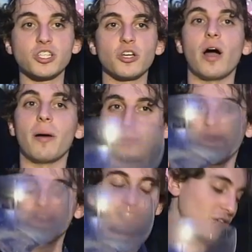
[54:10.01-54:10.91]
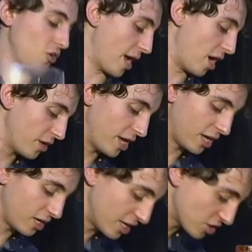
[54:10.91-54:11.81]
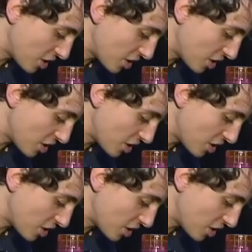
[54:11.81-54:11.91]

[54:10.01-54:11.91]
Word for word: so I'm gonna put this on the ground and it's